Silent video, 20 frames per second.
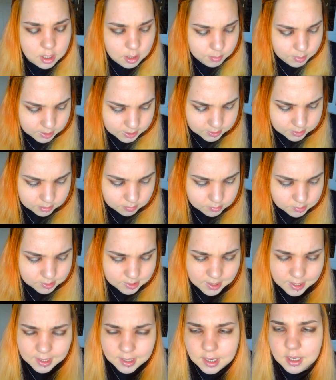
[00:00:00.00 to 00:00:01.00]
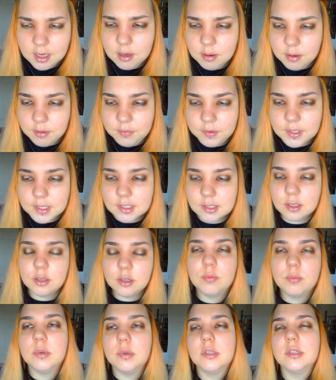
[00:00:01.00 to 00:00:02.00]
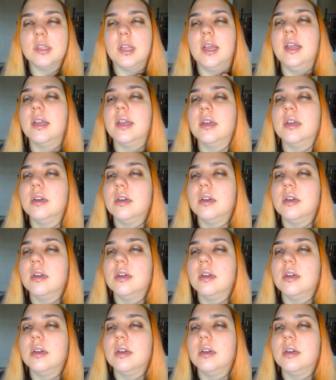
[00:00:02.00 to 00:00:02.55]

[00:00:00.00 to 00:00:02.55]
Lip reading: because I was like, my first thought was like,